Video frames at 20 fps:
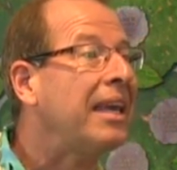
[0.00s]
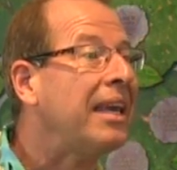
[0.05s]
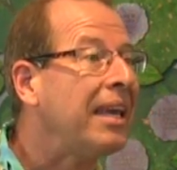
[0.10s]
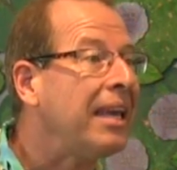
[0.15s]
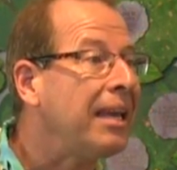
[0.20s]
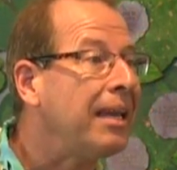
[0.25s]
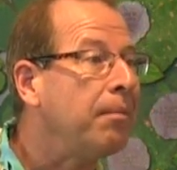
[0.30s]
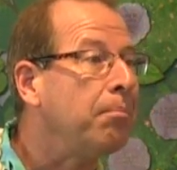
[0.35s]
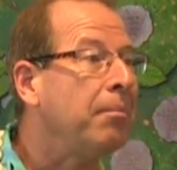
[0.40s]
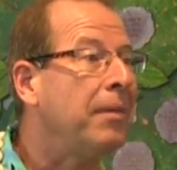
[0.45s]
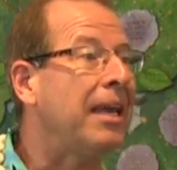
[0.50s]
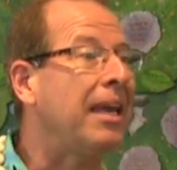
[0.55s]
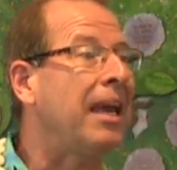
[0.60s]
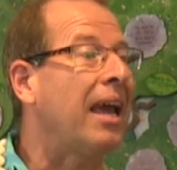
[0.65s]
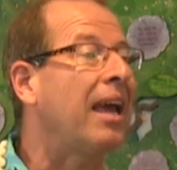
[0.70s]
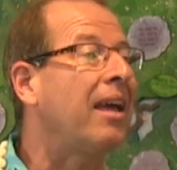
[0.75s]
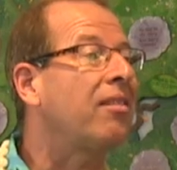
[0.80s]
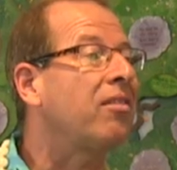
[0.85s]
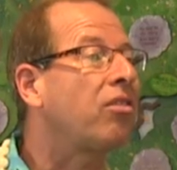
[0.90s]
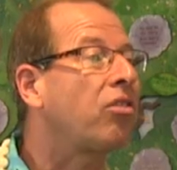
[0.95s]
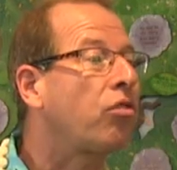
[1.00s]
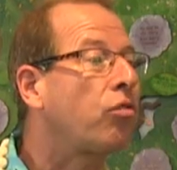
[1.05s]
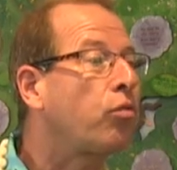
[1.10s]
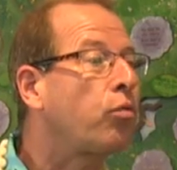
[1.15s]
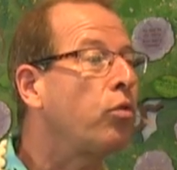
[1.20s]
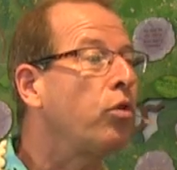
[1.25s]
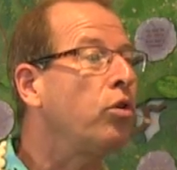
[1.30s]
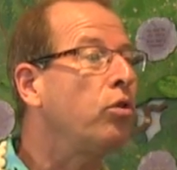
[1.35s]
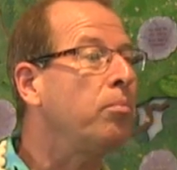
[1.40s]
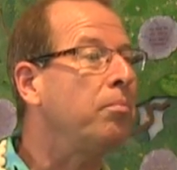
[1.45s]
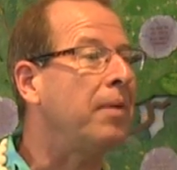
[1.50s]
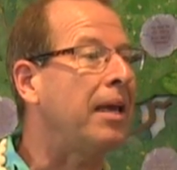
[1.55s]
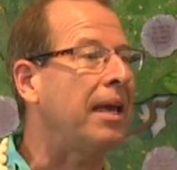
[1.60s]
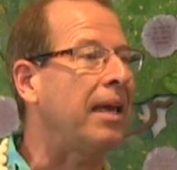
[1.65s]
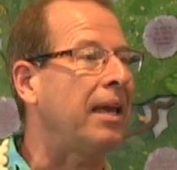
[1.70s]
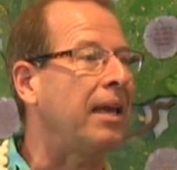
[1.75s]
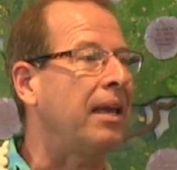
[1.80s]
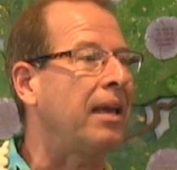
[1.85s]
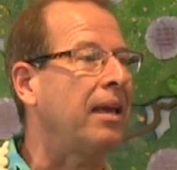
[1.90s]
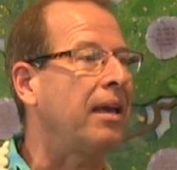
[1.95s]
in me and through
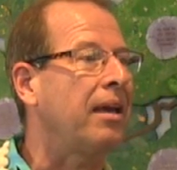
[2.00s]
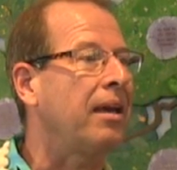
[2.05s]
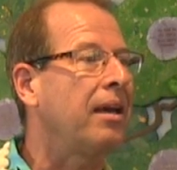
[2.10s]
me.